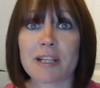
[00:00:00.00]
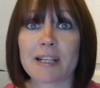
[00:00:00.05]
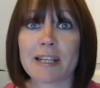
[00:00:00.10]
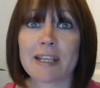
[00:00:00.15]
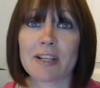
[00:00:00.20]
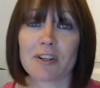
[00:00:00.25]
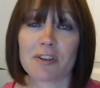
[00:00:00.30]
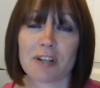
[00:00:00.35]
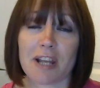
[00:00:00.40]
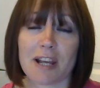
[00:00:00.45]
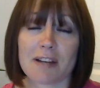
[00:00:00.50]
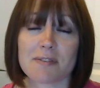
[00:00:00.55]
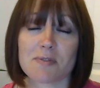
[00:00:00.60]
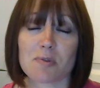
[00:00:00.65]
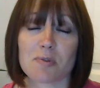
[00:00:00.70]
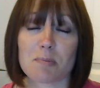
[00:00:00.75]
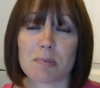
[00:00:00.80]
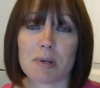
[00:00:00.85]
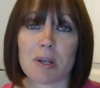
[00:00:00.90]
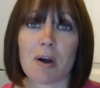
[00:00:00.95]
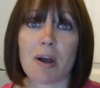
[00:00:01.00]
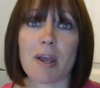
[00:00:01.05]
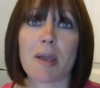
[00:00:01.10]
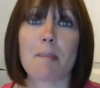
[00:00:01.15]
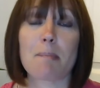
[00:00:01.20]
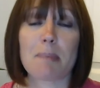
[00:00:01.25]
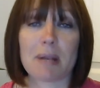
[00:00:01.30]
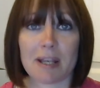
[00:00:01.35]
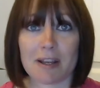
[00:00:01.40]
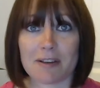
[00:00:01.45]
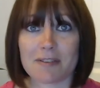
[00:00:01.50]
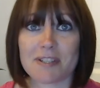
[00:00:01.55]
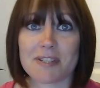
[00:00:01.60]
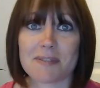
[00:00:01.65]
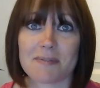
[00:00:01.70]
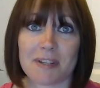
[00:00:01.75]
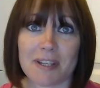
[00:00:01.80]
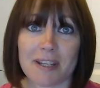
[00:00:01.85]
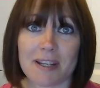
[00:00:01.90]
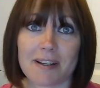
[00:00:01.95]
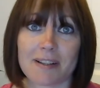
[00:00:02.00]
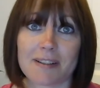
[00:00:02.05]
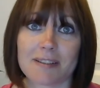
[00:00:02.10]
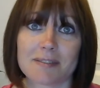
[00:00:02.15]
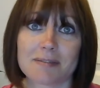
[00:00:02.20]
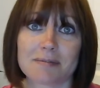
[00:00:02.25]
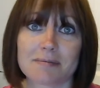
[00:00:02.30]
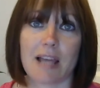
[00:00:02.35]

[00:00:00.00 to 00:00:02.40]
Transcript: the link on how to apply below this video.